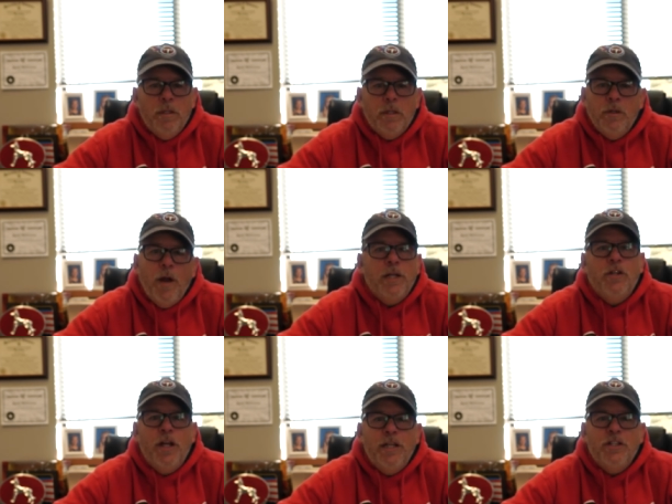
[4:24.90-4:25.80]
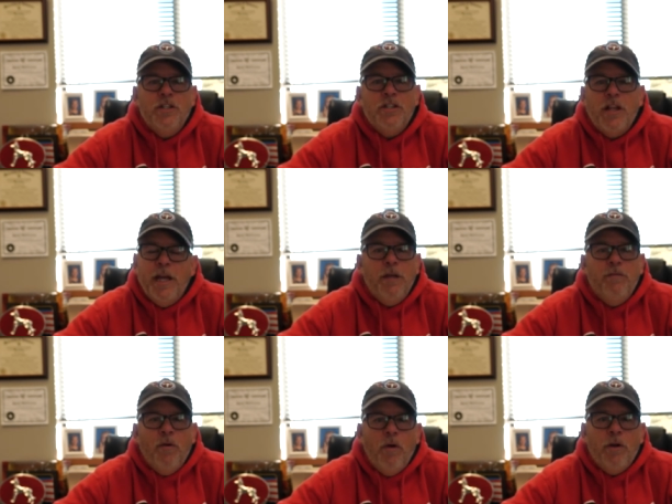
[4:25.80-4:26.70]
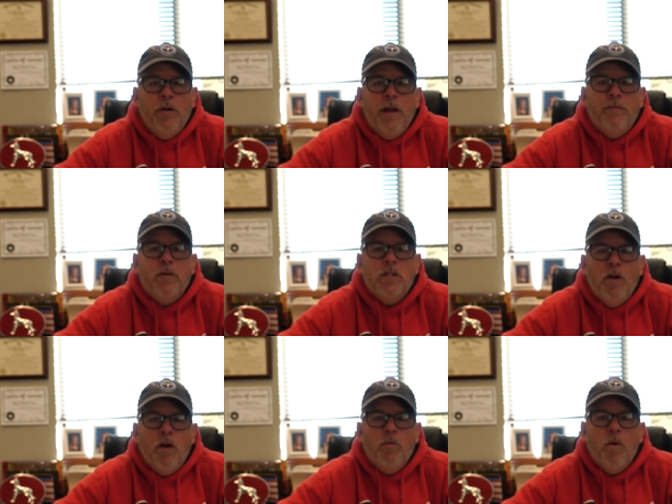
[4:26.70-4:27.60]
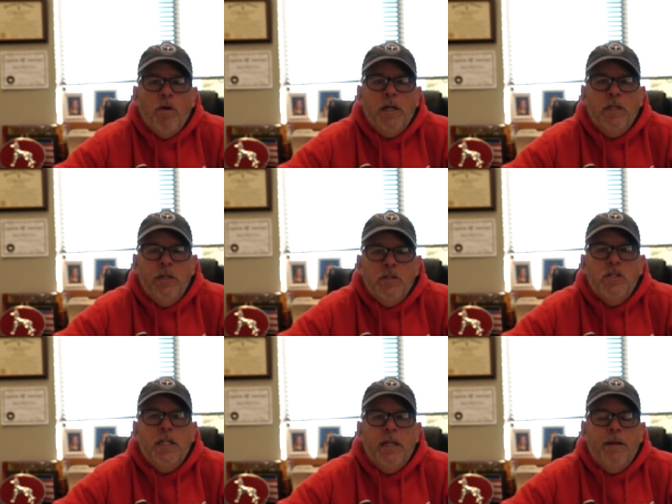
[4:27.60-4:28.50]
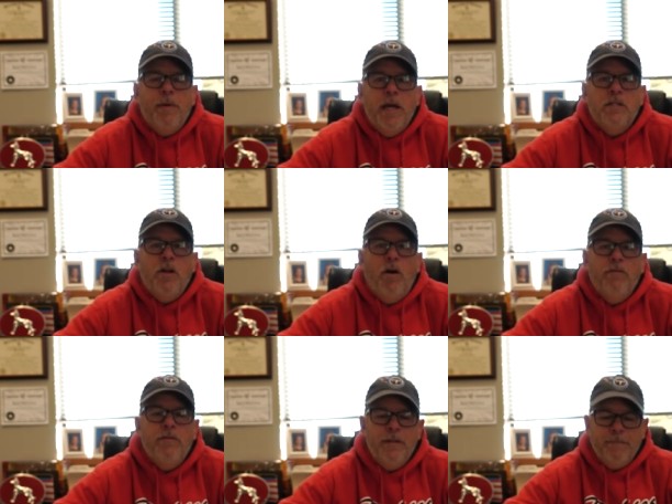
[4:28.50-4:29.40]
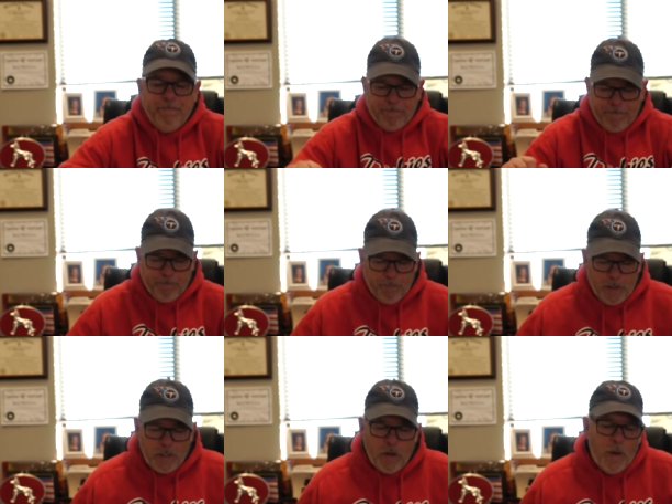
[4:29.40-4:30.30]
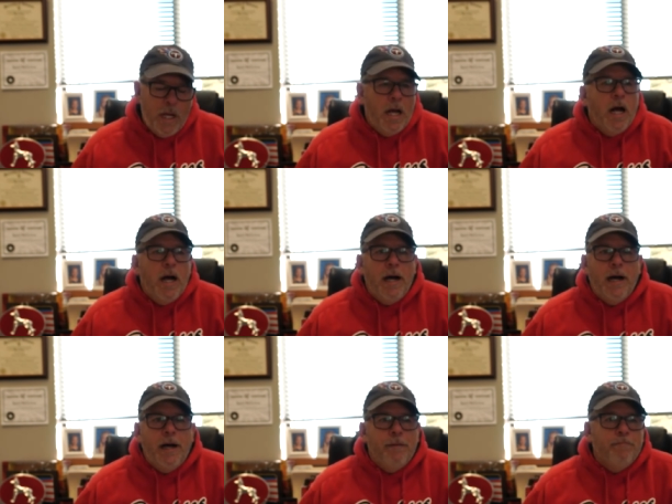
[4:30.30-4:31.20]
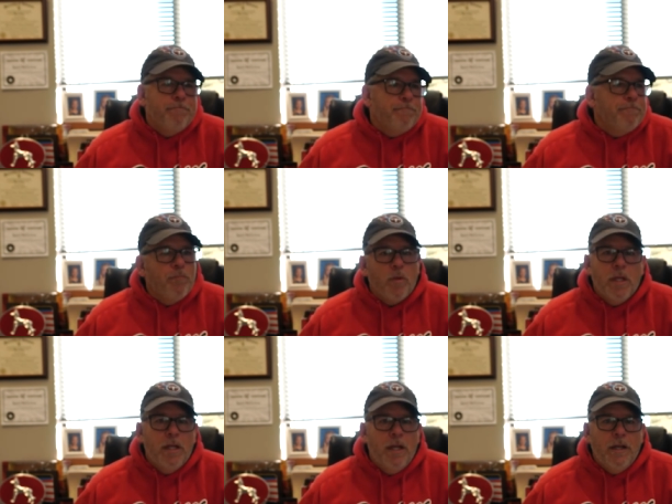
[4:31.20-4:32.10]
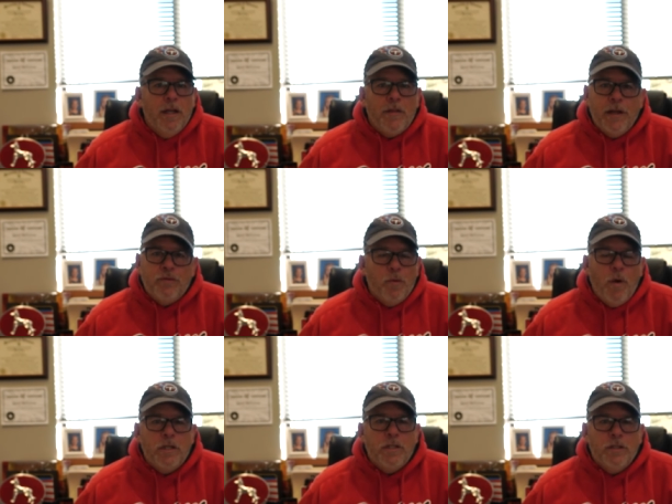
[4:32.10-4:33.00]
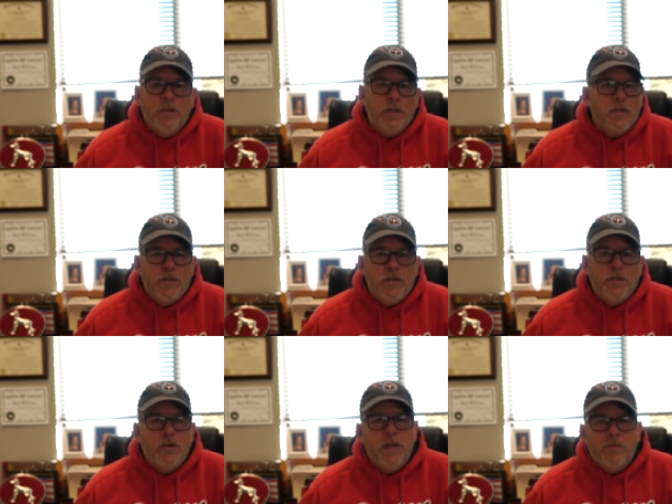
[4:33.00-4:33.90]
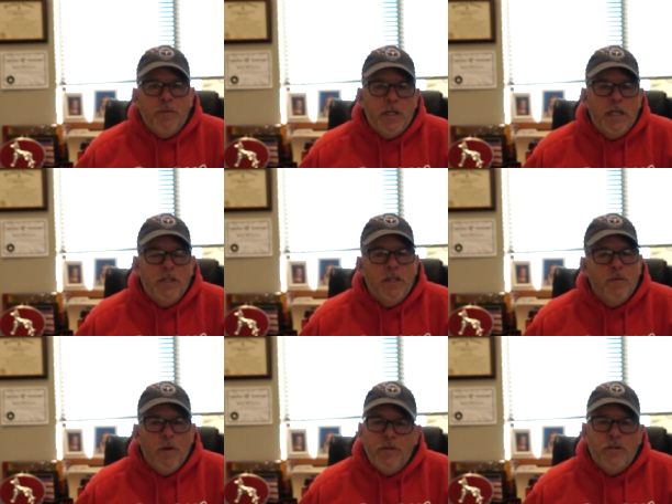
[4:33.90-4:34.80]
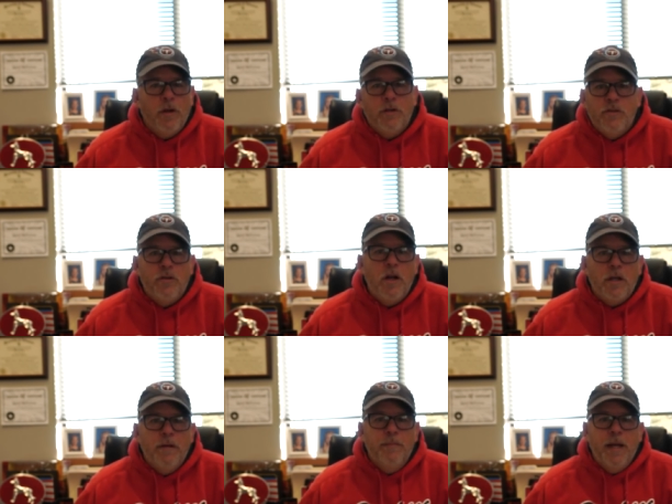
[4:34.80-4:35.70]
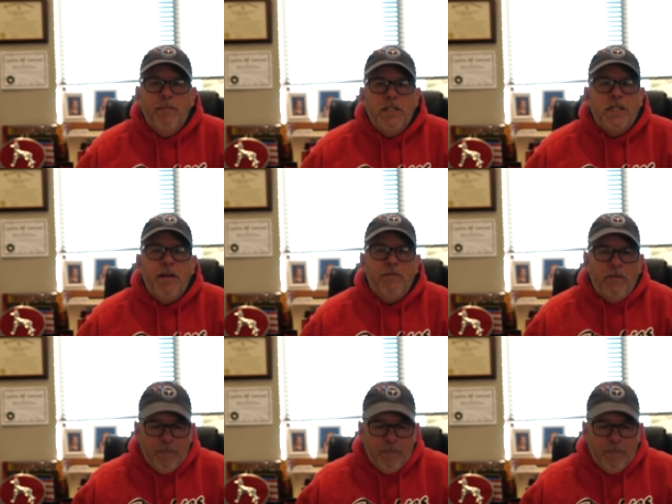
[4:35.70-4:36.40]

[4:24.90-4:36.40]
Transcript: congratulations. Thank you for all your efforts and hard work, and you can see that it pays off. So um, thanks for watching Christenson Transportation, where the truckers truck, and be safe.